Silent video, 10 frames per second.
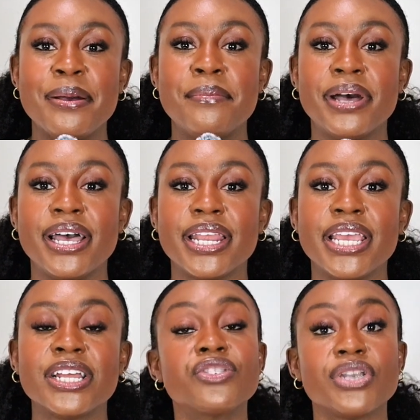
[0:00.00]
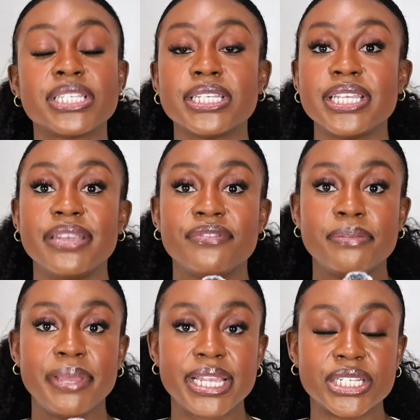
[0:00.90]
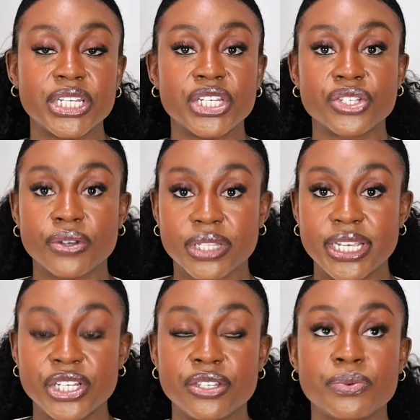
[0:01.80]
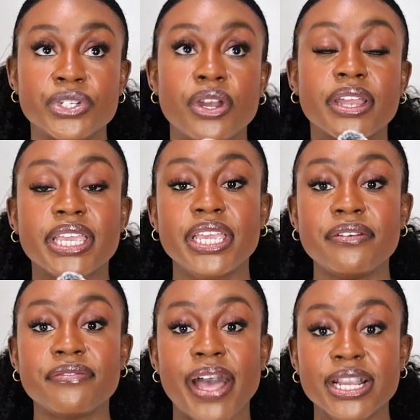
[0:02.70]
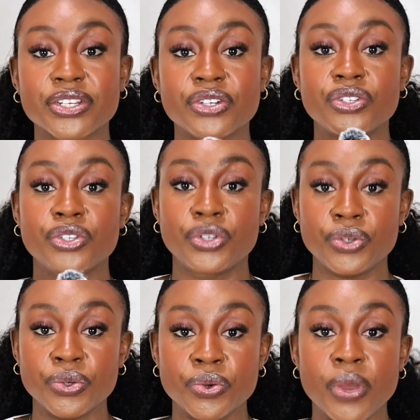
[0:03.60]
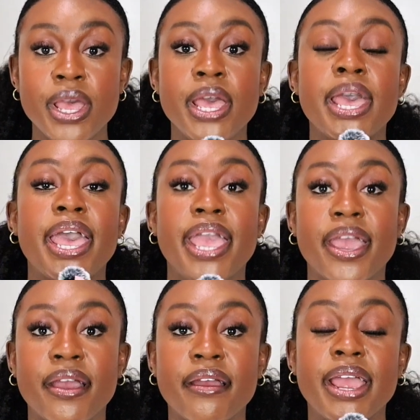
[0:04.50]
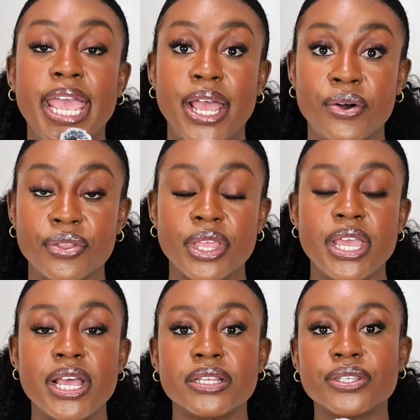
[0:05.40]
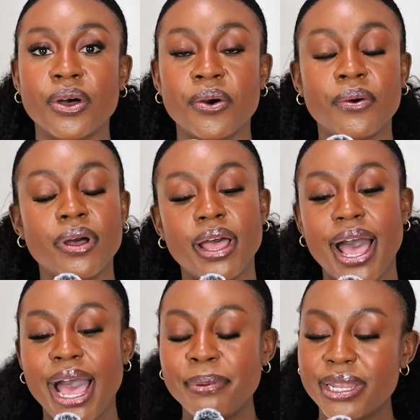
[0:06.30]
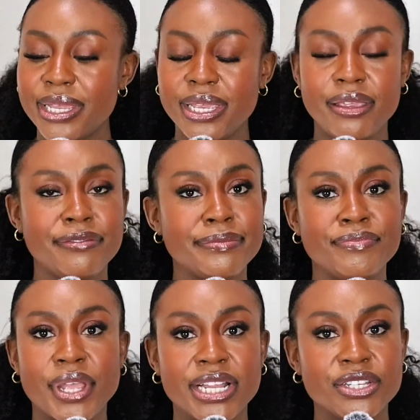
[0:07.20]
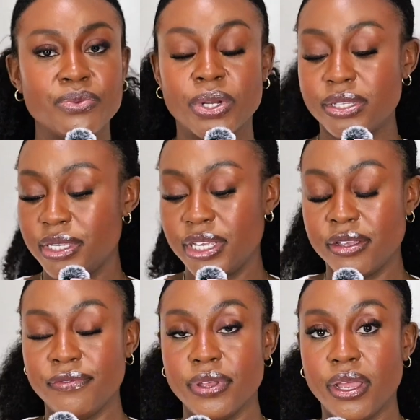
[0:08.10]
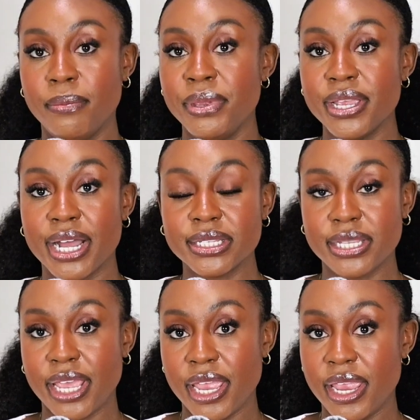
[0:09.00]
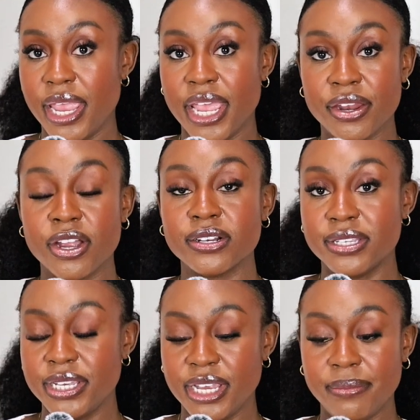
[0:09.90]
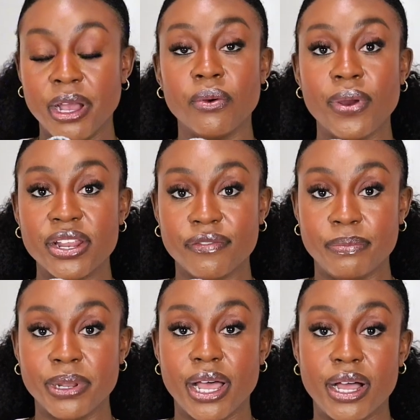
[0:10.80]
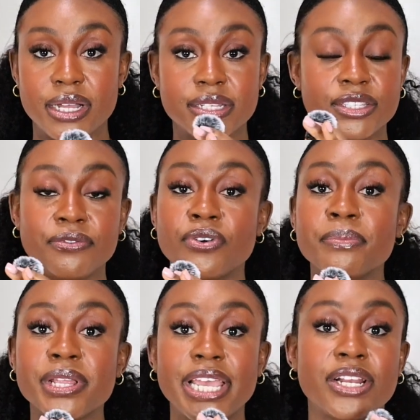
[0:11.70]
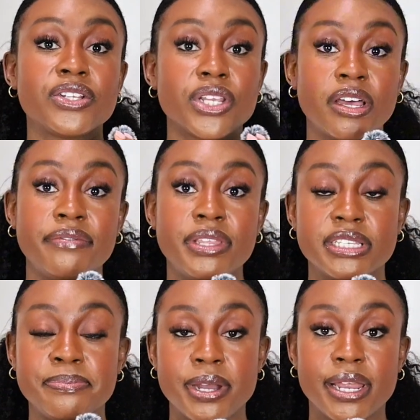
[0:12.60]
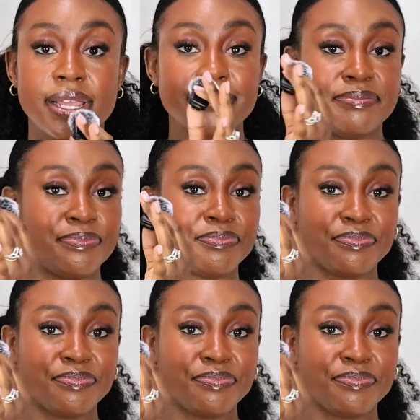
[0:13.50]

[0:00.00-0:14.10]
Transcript: But it addresses inflammation and circulations, which are key factors to hair health. So I just wanted to give Beyoncé and her team a round of applause. The formulators of this product,